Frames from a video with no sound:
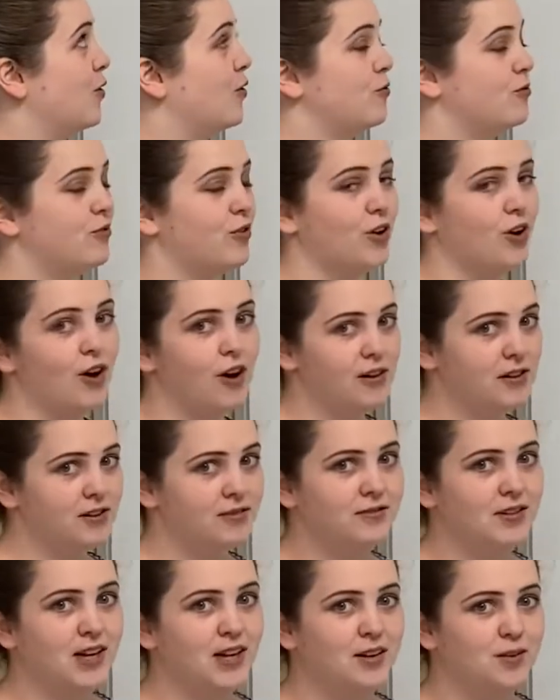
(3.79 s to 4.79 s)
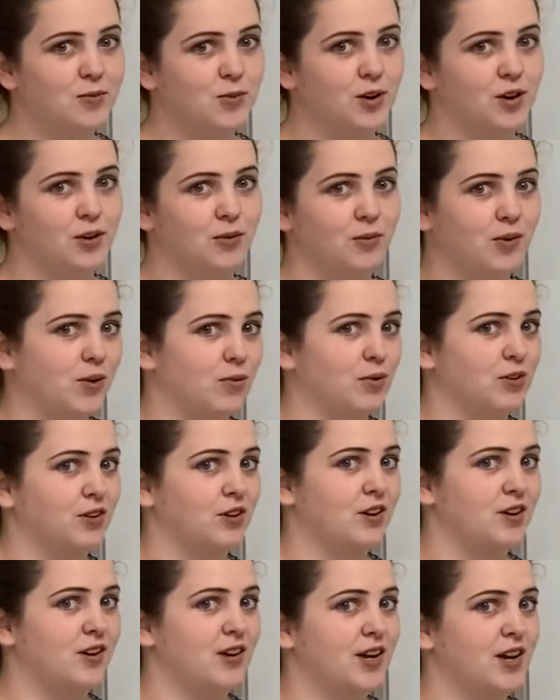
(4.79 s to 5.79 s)
For all of 9-1, we were
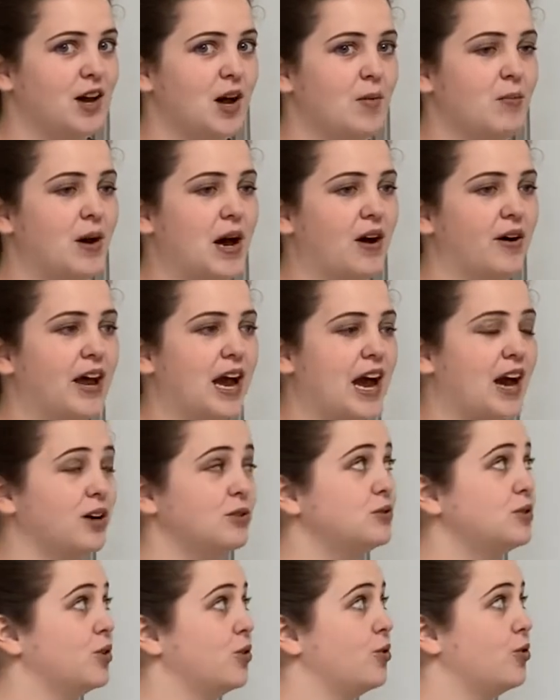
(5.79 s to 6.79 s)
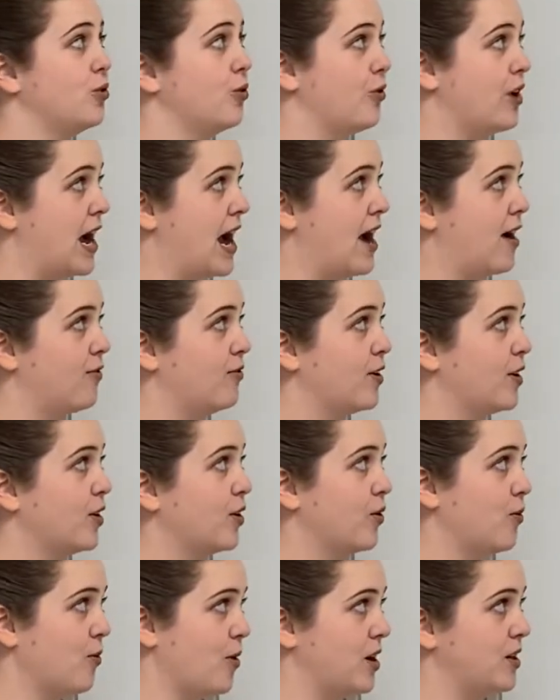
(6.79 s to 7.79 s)
learning about how to graph
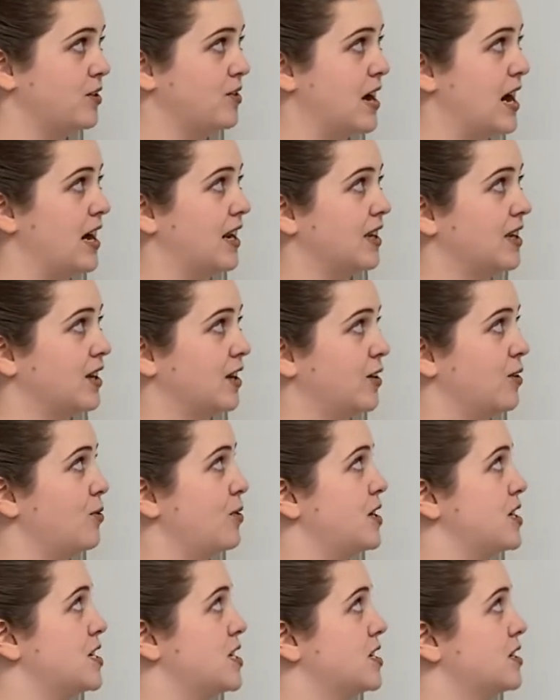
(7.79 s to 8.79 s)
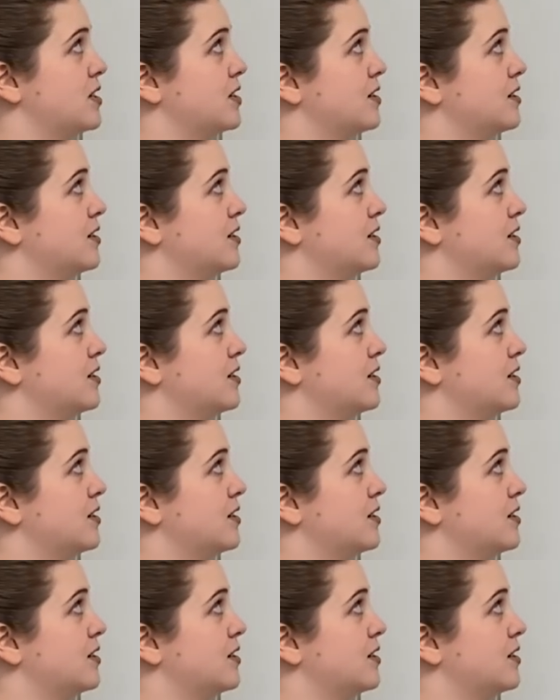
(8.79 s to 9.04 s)
quadratic equations.